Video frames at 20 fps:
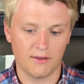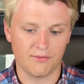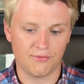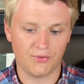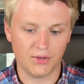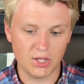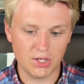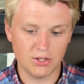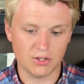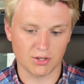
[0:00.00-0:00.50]

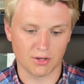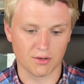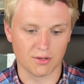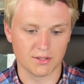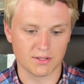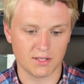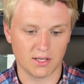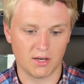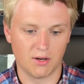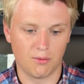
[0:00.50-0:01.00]

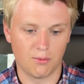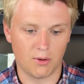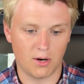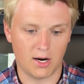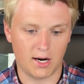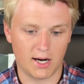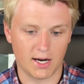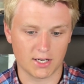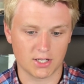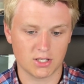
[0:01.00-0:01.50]
features in a
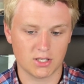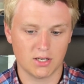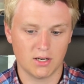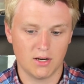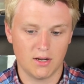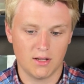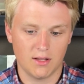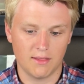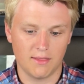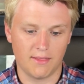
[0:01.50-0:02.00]
watch
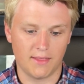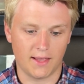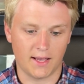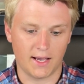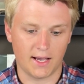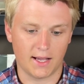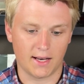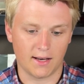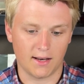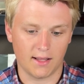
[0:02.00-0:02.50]

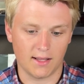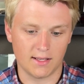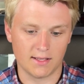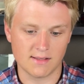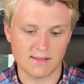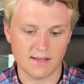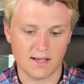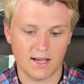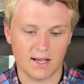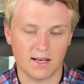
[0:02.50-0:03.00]
that
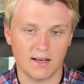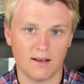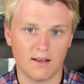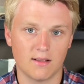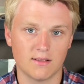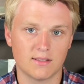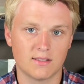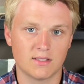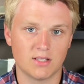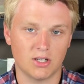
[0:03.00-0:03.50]
is at
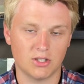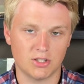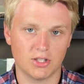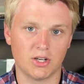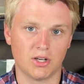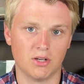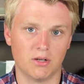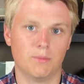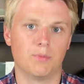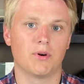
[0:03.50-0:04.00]
such a
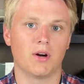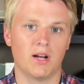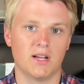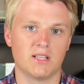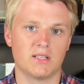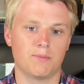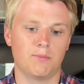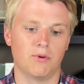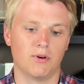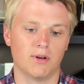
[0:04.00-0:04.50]
good
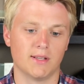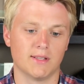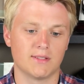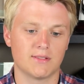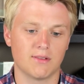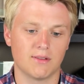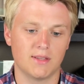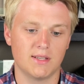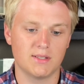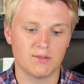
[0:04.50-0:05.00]
price point.
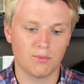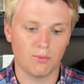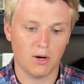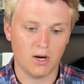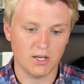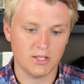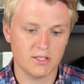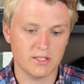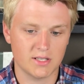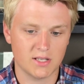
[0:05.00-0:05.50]
So these
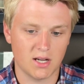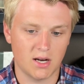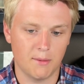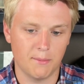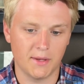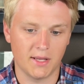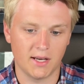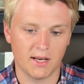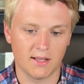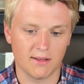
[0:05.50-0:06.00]
watches come
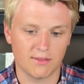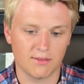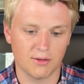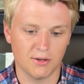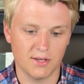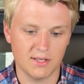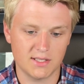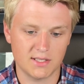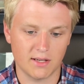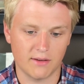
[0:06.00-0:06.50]
in at
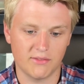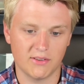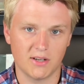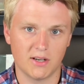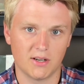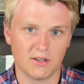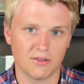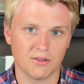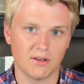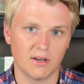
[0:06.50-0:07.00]

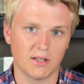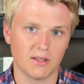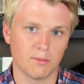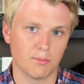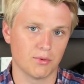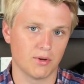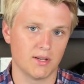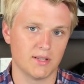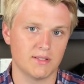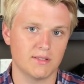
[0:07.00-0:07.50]
3,700 on the
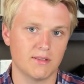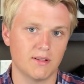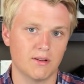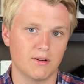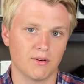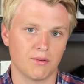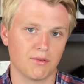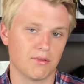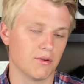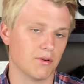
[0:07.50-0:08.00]
bracelet
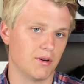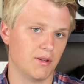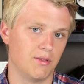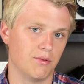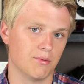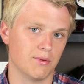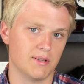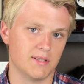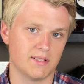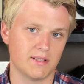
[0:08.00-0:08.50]
or
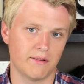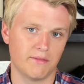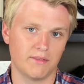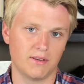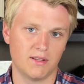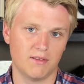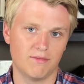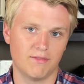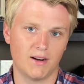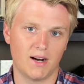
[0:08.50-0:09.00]

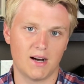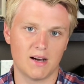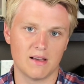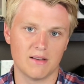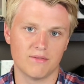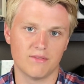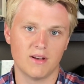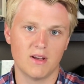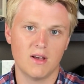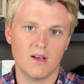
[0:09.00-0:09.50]

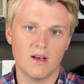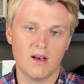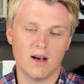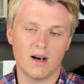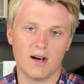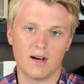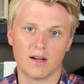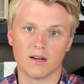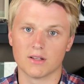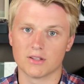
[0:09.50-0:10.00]
3,375
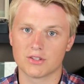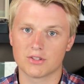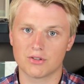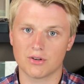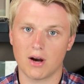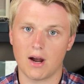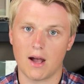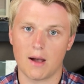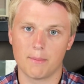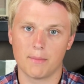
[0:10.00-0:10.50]
on a
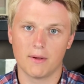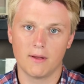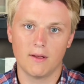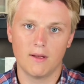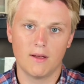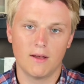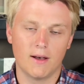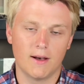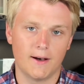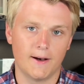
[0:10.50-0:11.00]
strap.
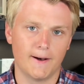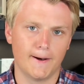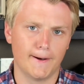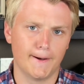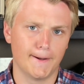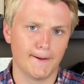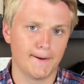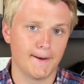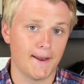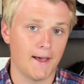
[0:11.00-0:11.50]

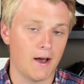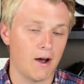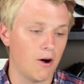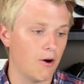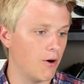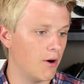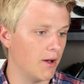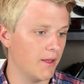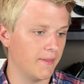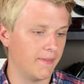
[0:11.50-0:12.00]

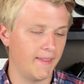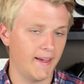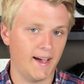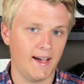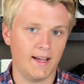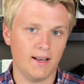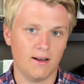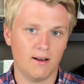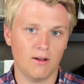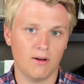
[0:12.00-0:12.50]
Now
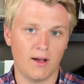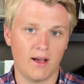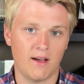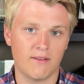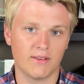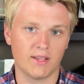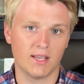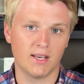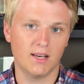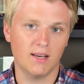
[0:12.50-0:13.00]
that
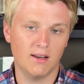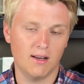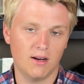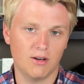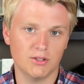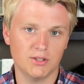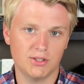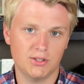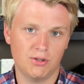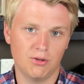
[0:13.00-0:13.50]
having an
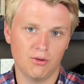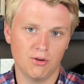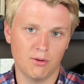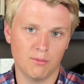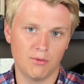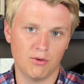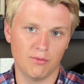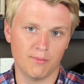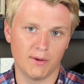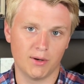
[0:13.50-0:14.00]
in-house Tudor
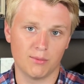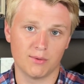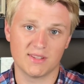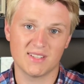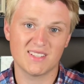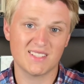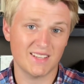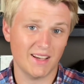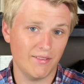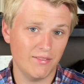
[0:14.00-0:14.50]
movement with
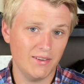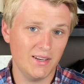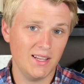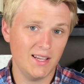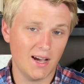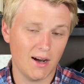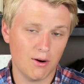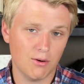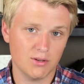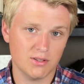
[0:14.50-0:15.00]
70
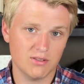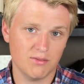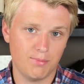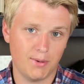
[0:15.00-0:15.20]
hours of